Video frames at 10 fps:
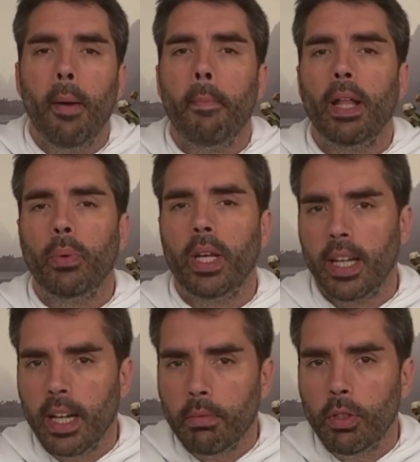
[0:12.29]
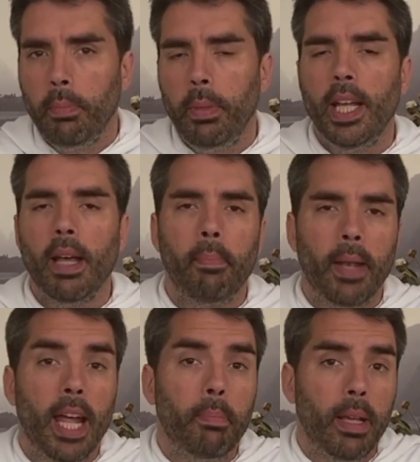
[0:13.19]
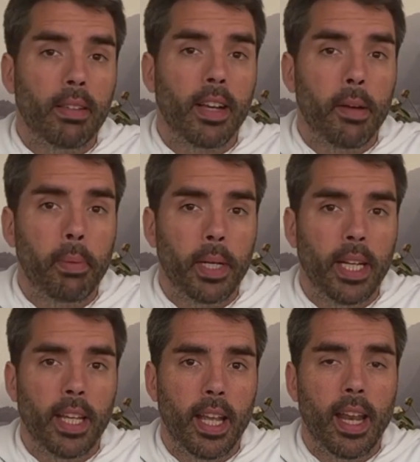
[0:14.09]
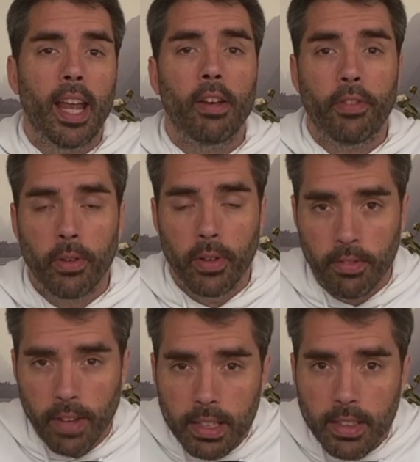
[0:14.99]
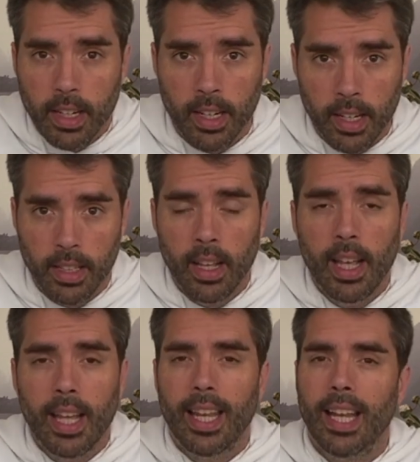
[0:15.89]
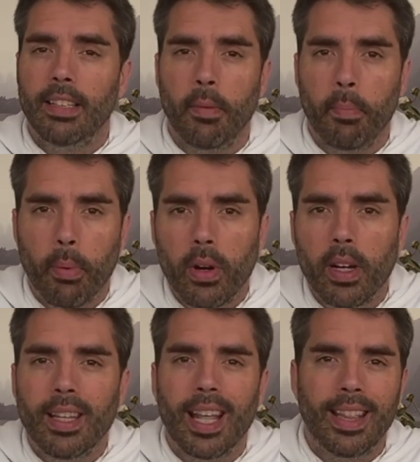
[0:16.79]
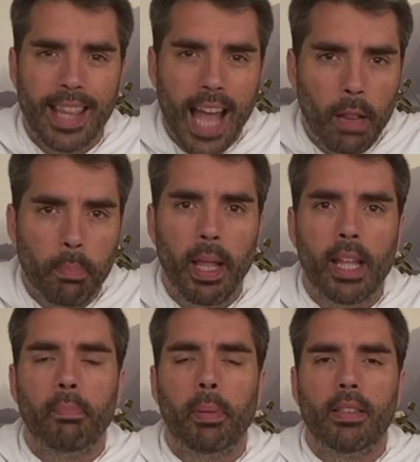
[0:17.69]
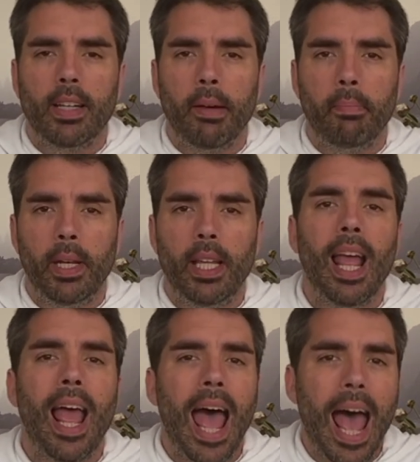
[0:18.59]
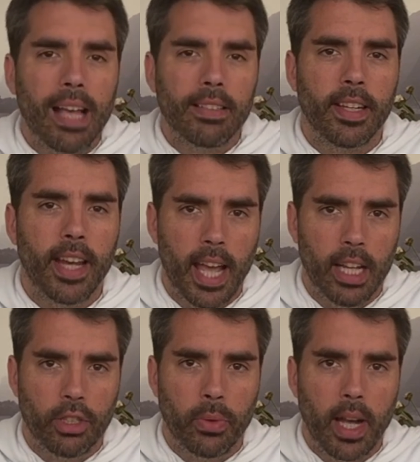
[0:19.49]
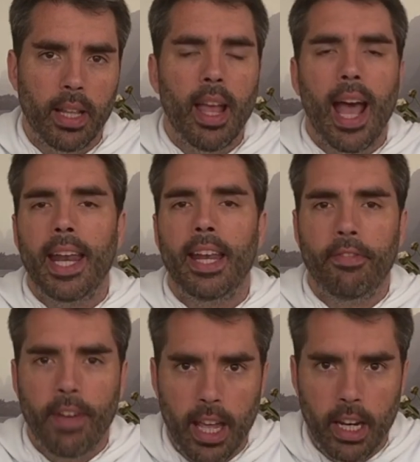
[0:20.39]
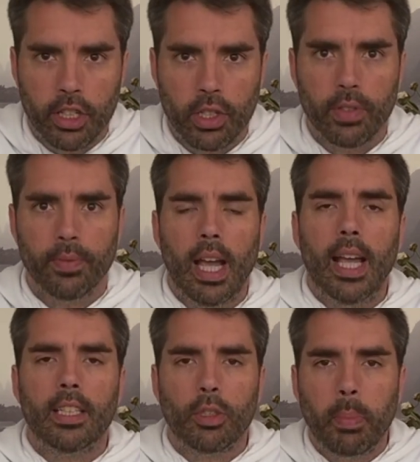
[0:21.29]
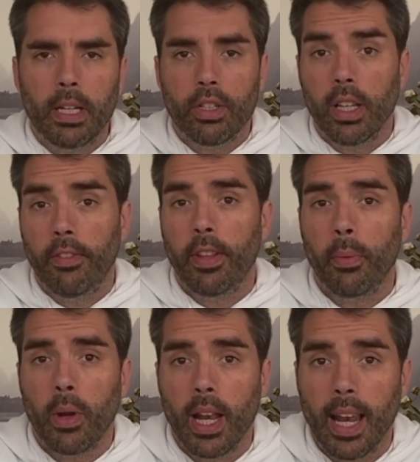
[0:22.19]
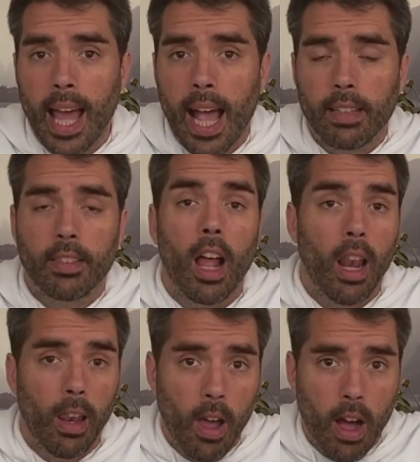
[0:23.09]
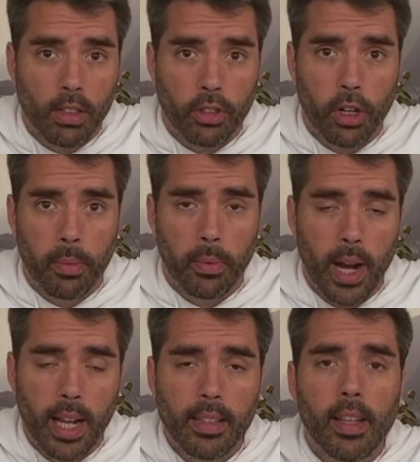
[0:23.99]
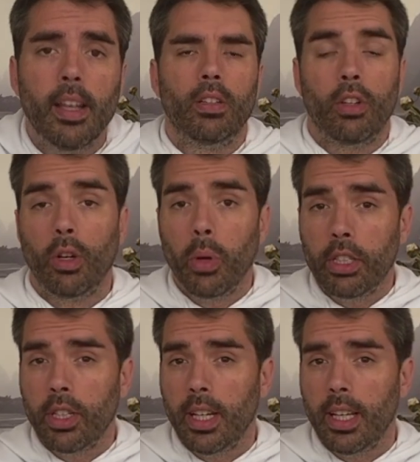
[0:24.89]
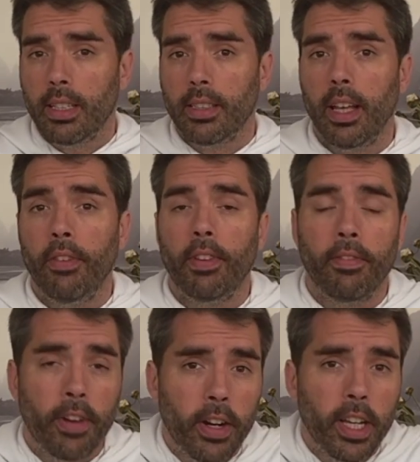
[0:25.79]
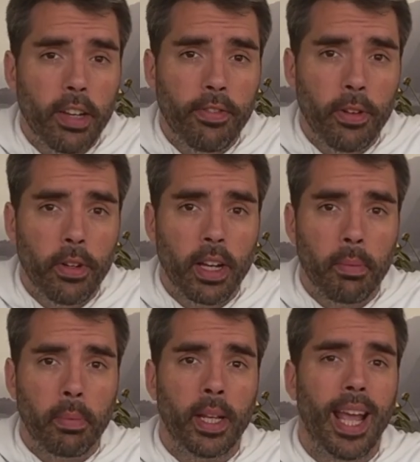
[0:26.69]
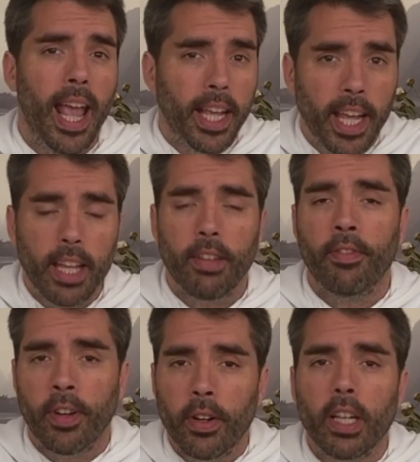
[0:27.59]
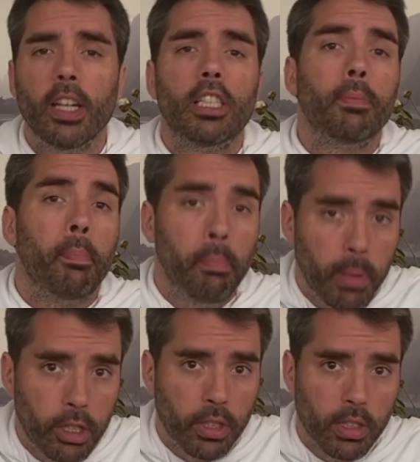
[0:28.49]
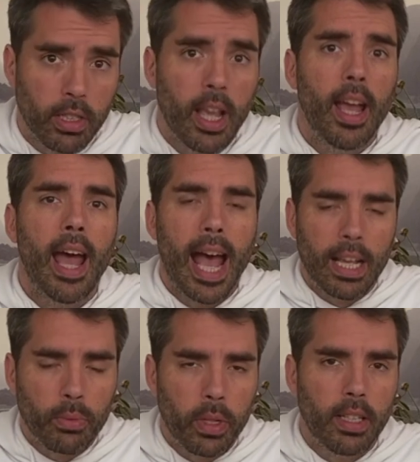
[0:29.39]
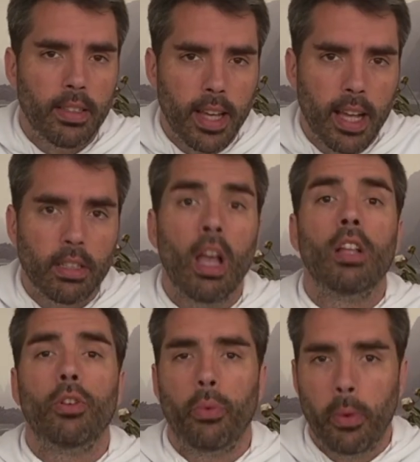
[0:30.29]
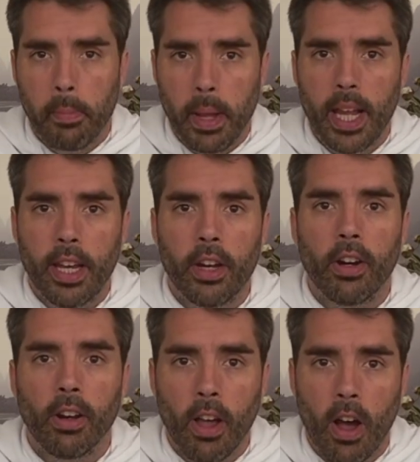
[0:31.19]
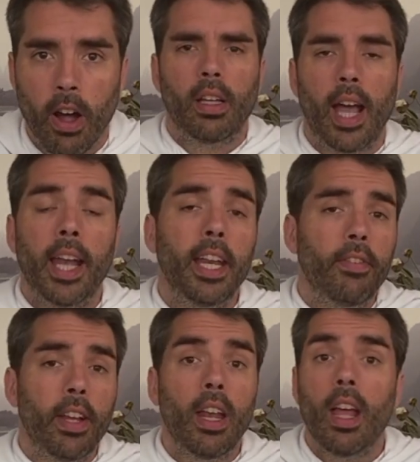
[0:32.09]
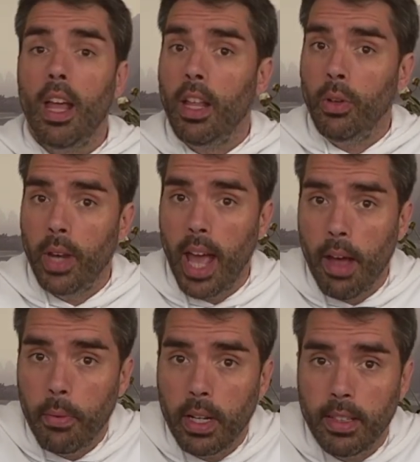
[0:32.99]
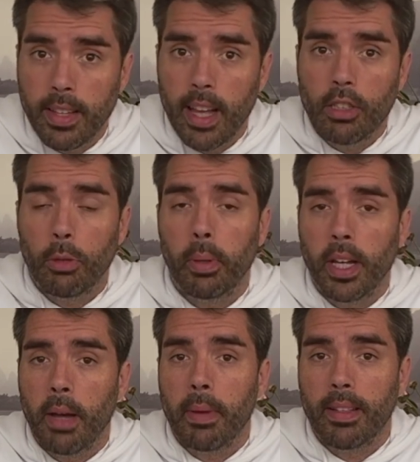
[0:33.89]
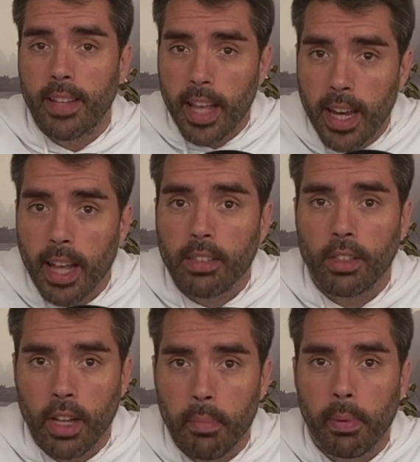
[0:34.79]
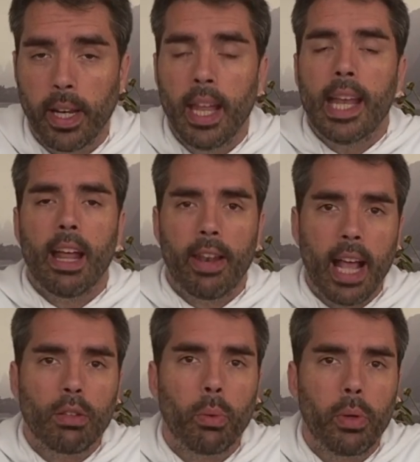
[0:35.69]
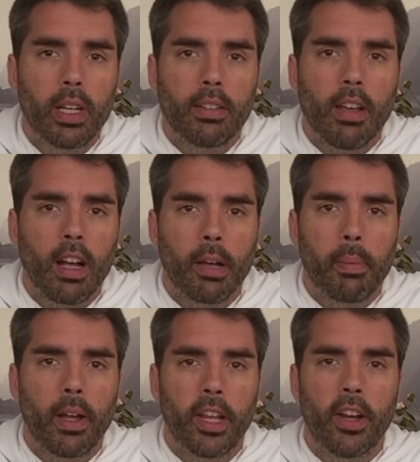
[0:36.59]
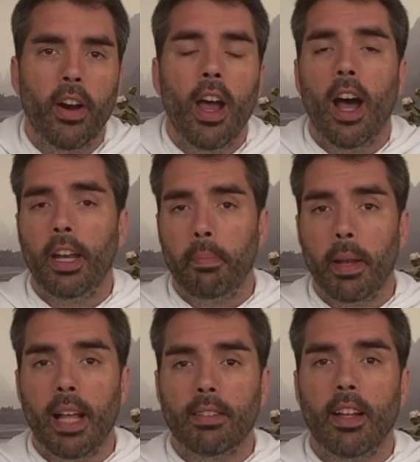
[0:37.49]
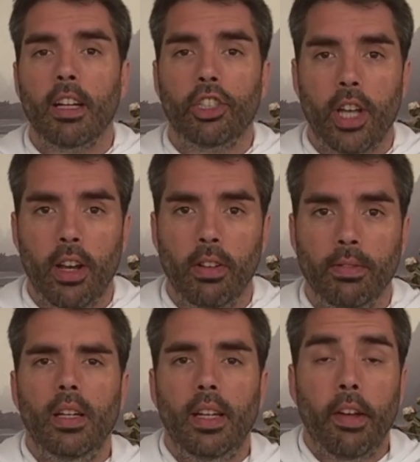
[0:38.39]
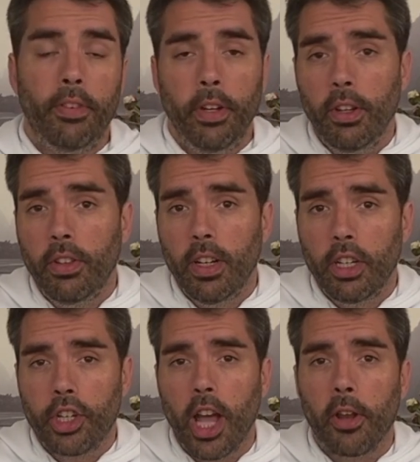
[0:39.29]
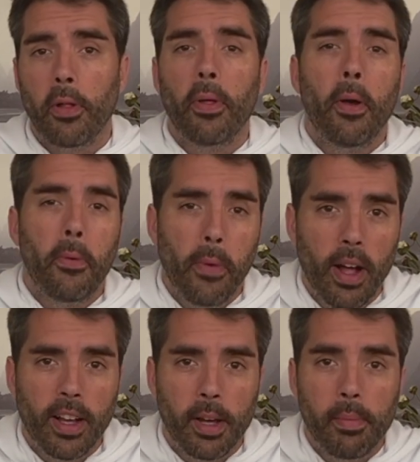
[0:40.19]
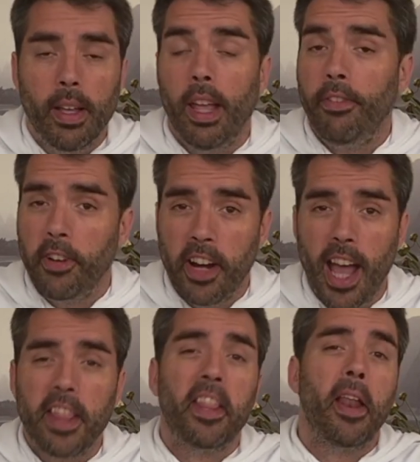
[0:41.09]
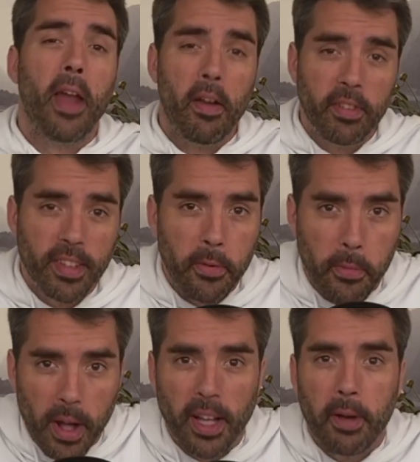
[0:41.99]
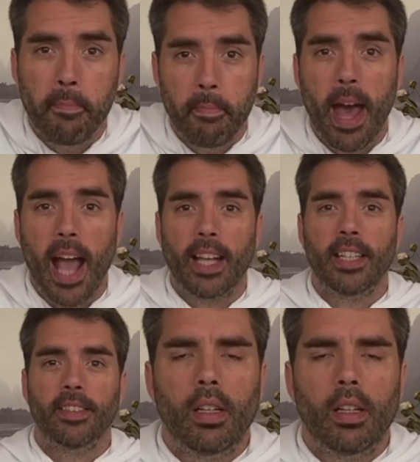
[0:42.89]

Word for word: But when it comes to being a plant-based company then, and if you're invested in it, then it's important that that plant-based company has an edge, right? An advantage, especially if they want to last long-term, right? So the question is, if the Very Good Food Company, aka the Very Good Butchers, has what it takes to remain here long, and even do they have what it takes to become a 10x company? Now that's what we're going to talk about here on the Plant Stock channel. Now, if you're new to this channel, welcome. If you're not, then obviously welcome back.